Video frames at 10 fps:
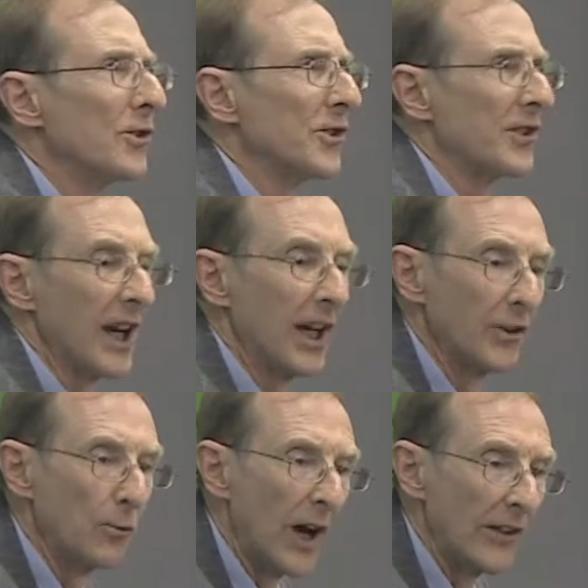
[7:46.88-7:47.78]
was
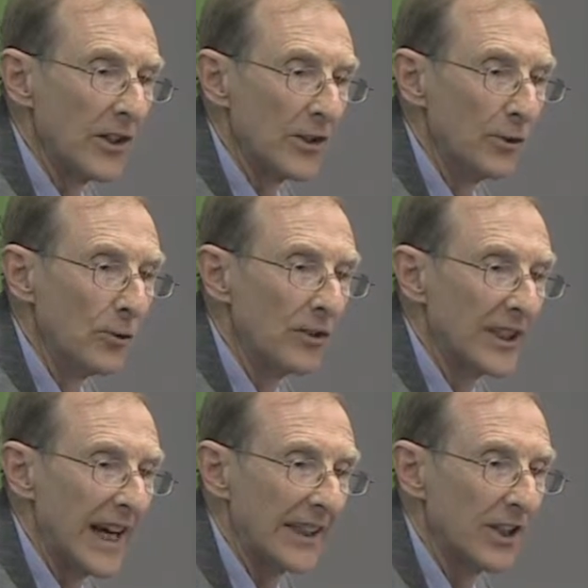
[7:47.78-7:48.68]
uh, the one that you
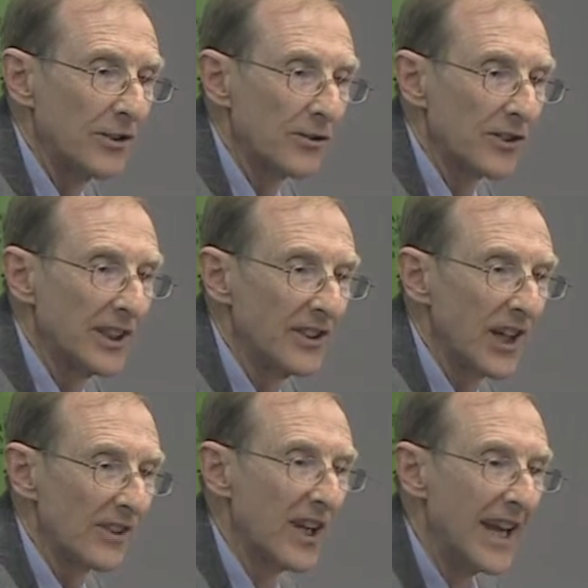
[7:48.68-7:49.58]
looked at. And you see
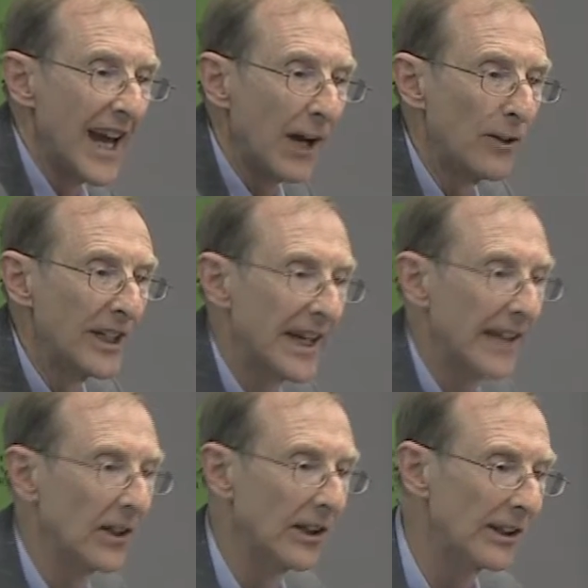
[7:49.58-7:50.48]
just how it
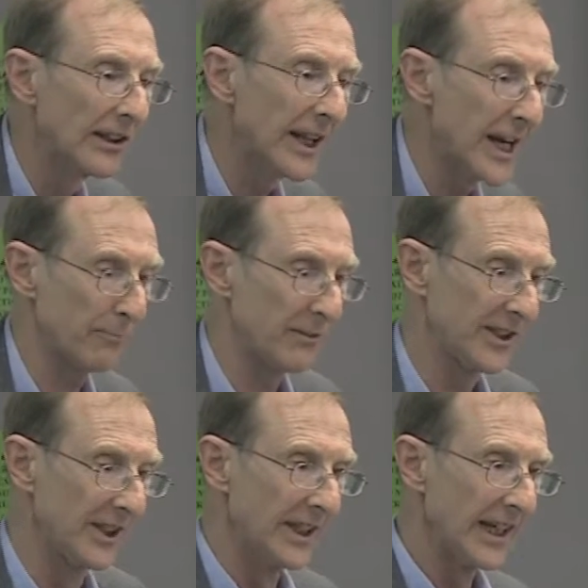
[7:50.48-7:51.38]
had
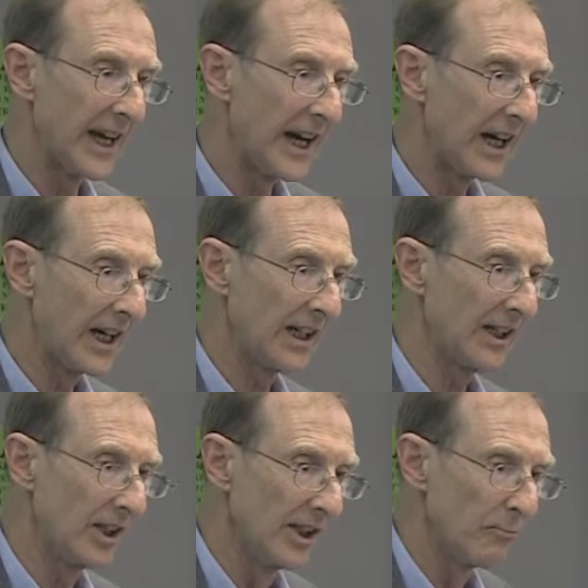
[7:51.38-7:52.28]
leapt.
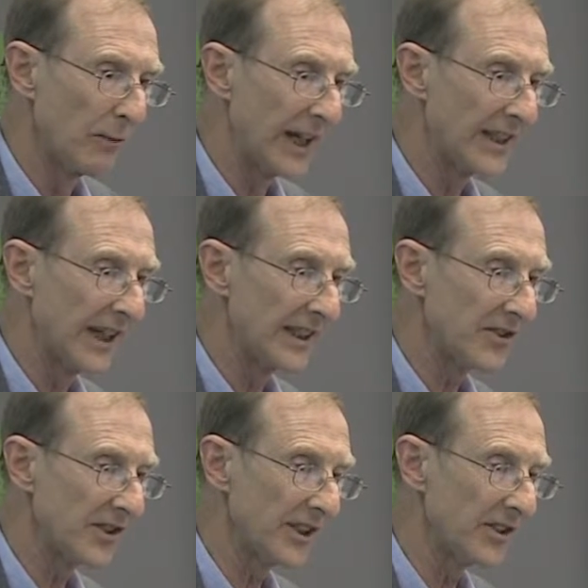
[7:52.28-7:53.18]
Uh, by
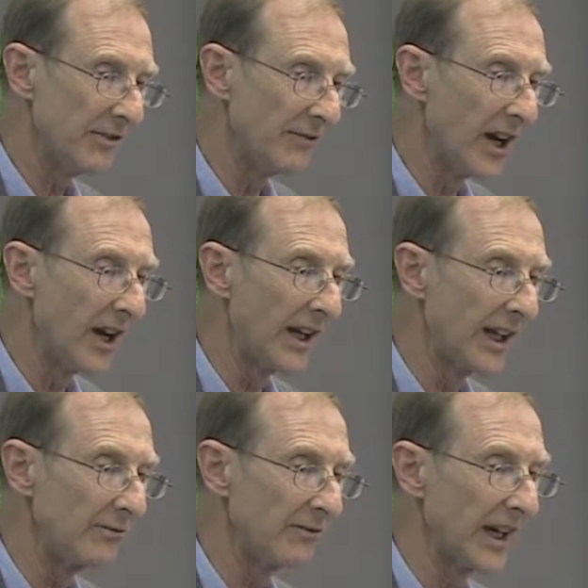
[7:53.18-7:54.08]

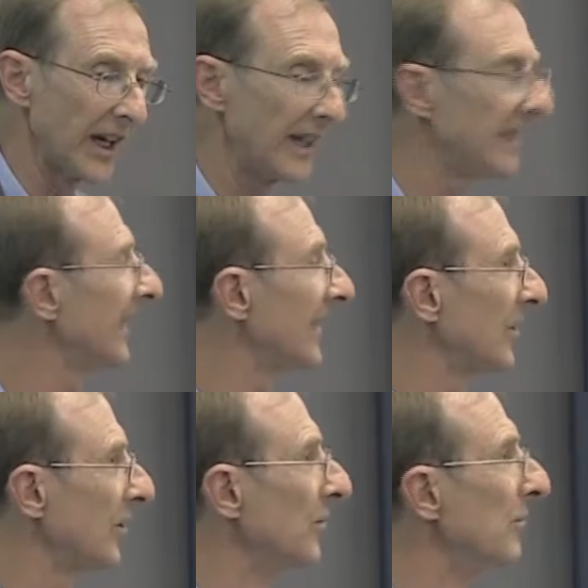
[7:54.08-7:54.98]
1965 uh,
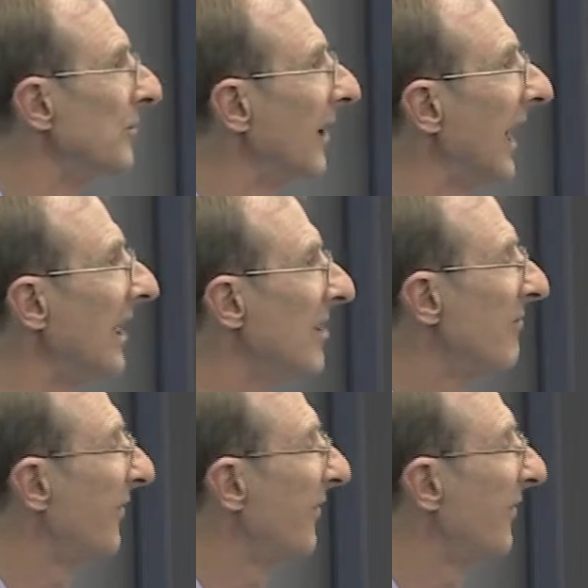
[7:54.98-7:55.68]
into uh,